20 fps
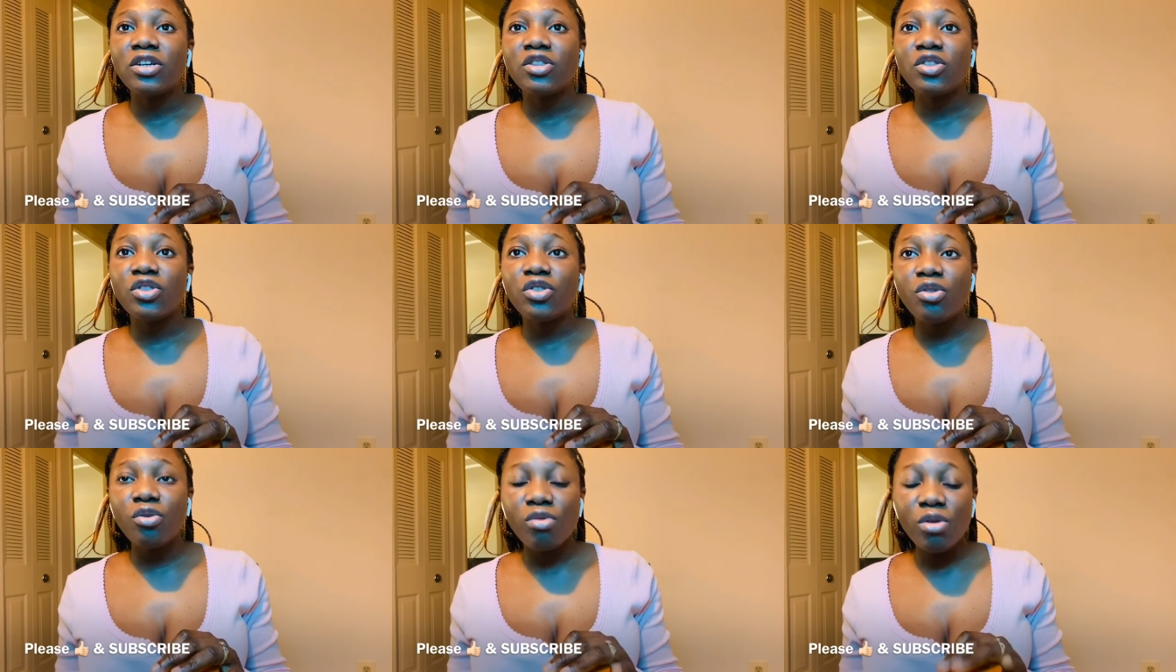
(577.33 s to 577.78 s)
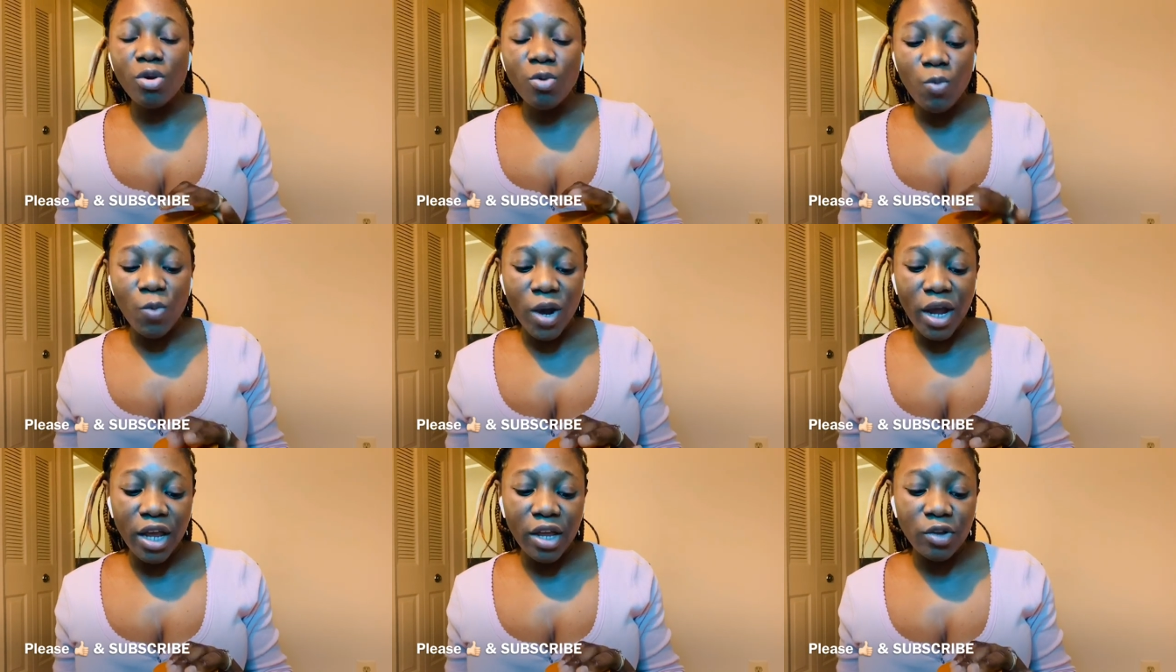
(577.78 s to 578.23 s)
3
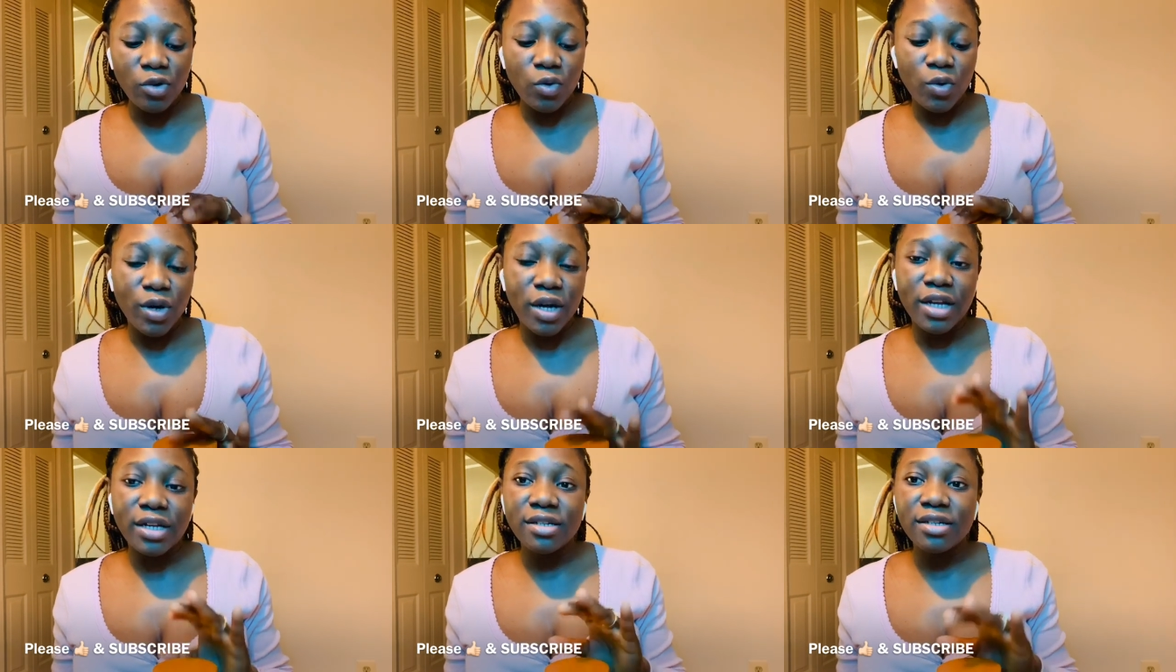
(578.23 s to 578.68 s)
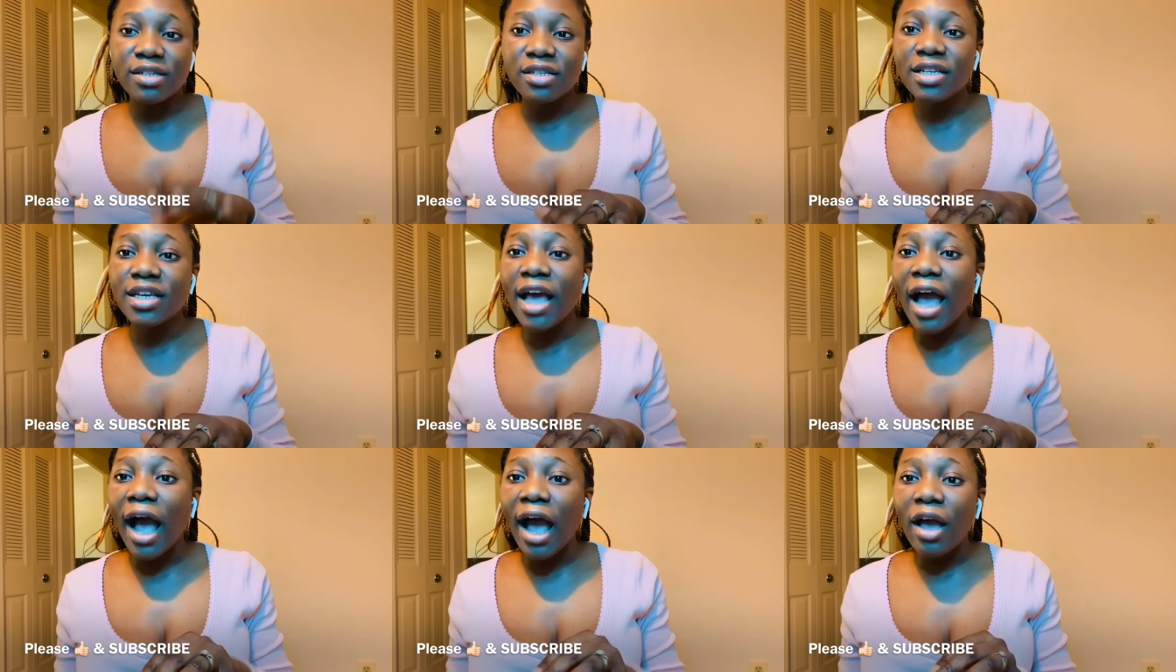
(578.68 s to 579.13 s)
way you can
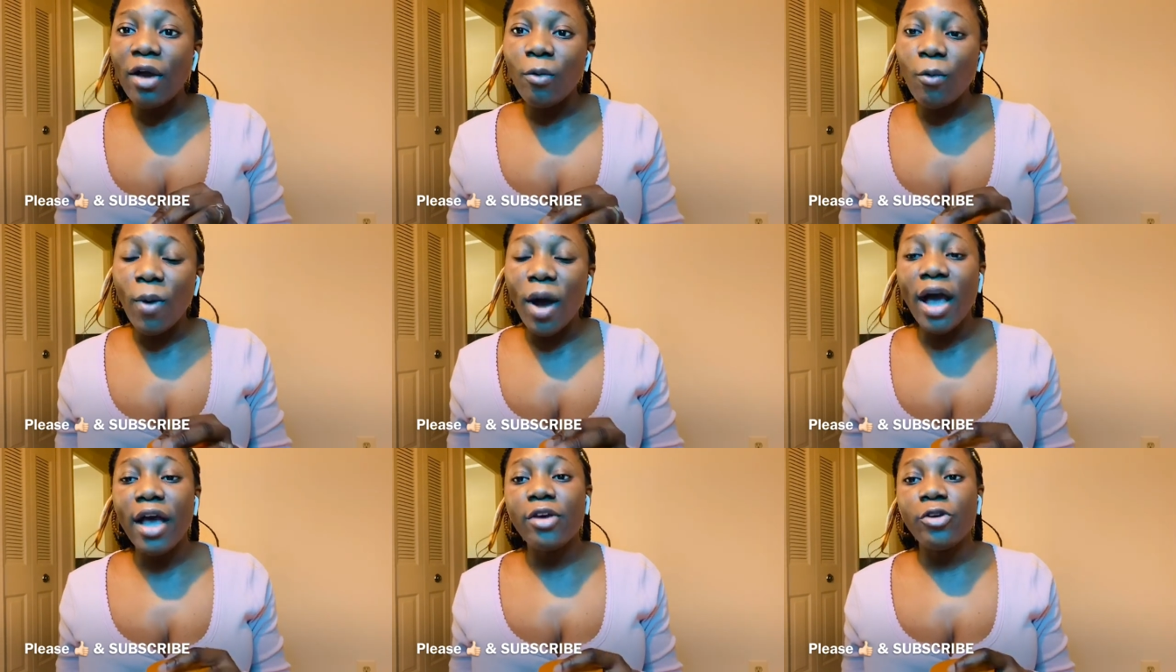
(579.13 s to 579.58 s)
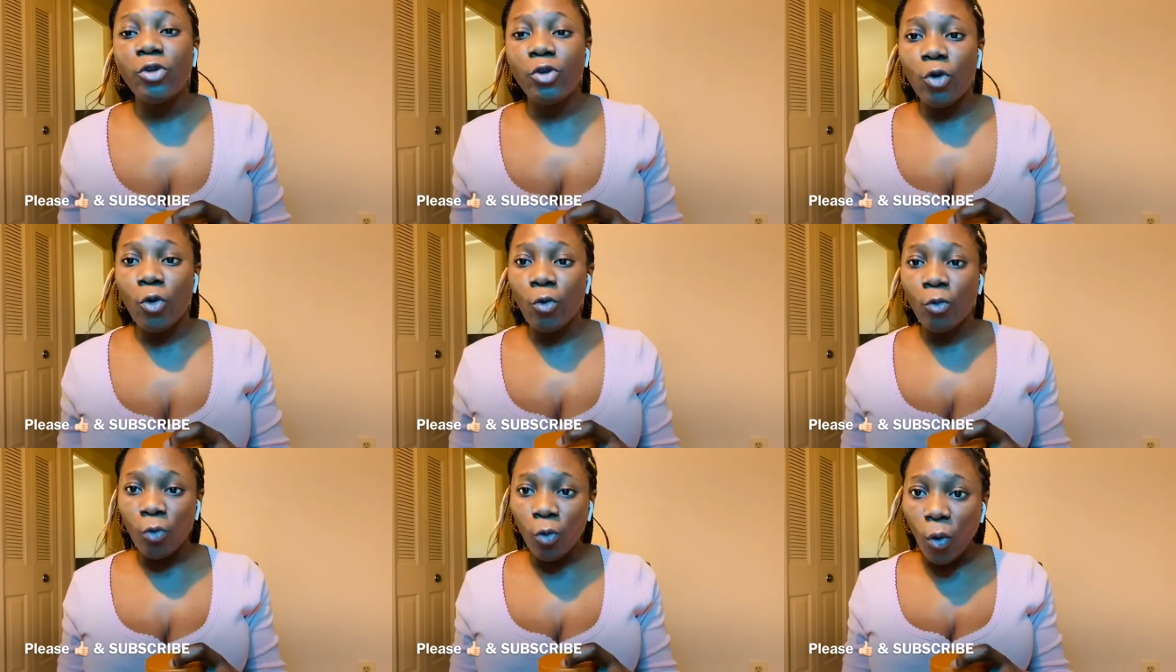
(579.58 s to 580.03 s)
DIY
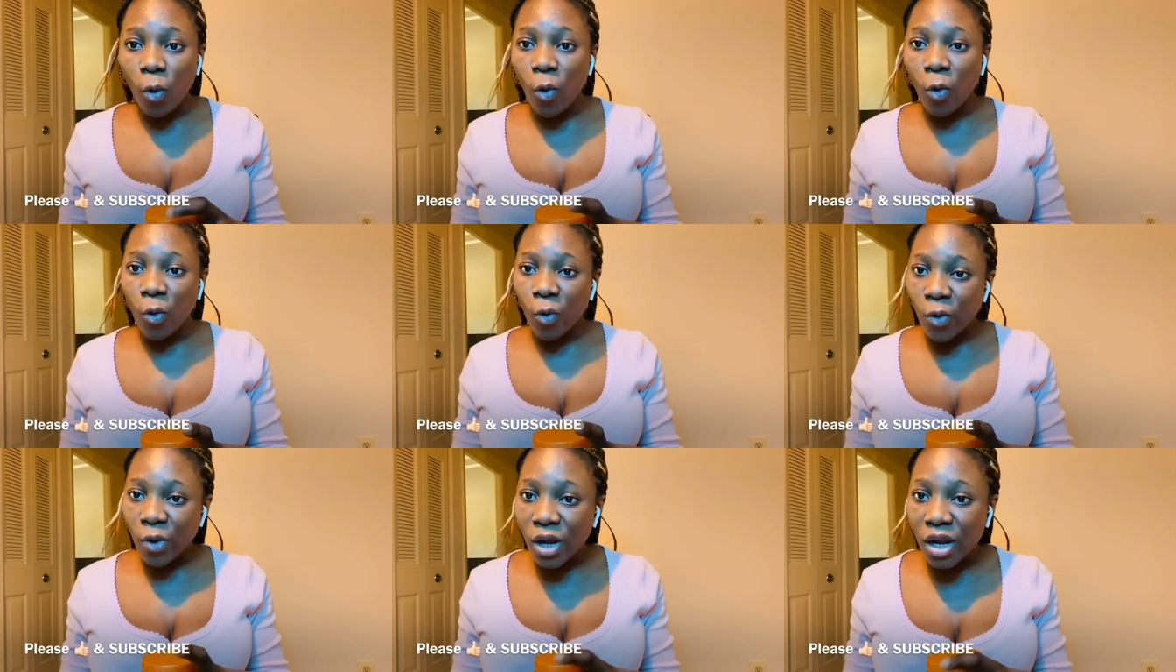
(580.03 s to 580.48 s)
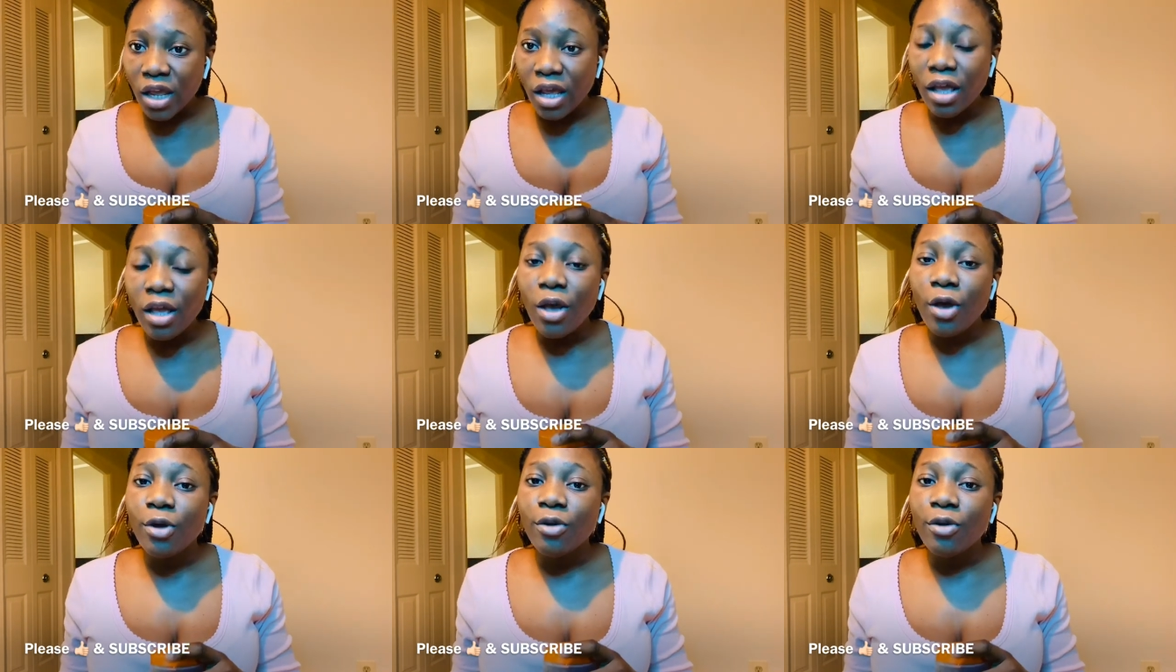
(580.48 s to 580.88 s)
your raw honey